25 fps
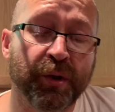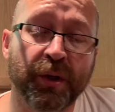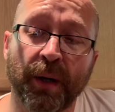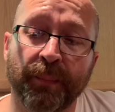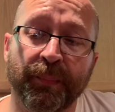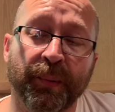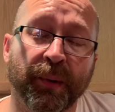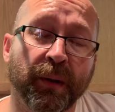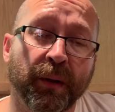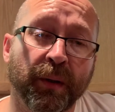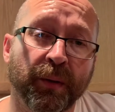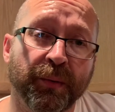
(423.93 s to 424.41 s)

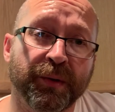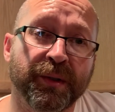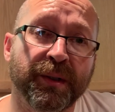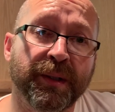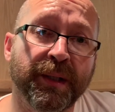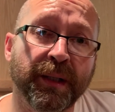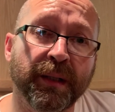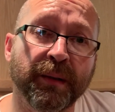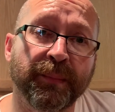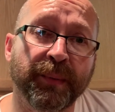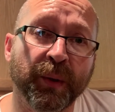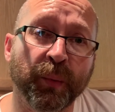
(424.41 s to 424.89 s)
couple loads
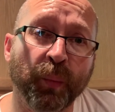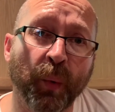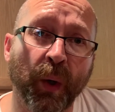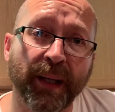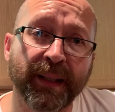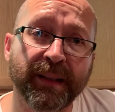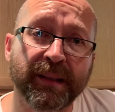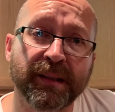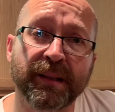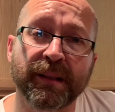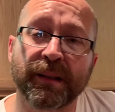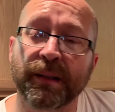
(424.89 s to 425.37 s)
need to be
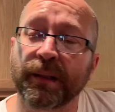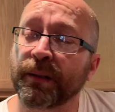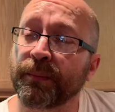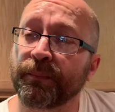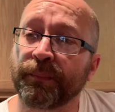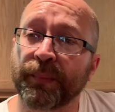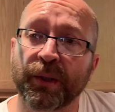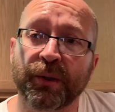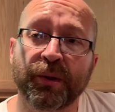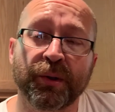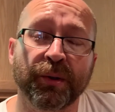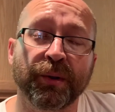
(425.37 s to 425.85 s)
whites.
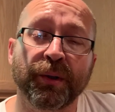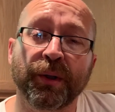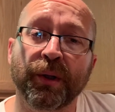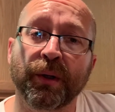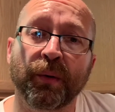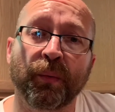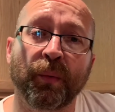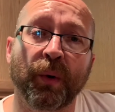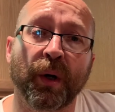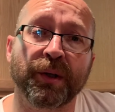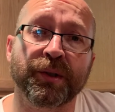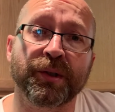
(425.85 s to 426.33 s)
Be sure you
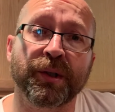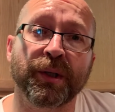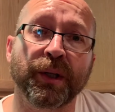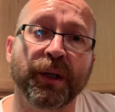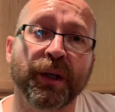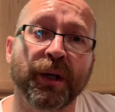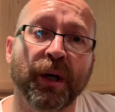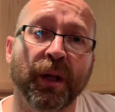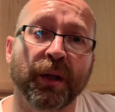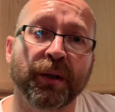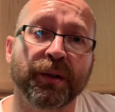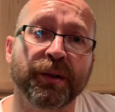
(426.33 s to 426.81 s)
don't wash any
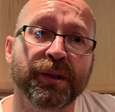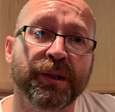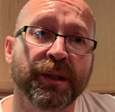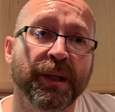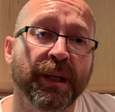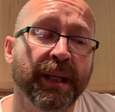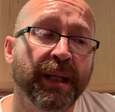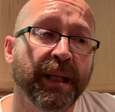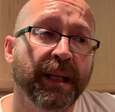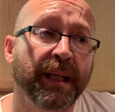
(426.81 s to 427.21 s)
colors.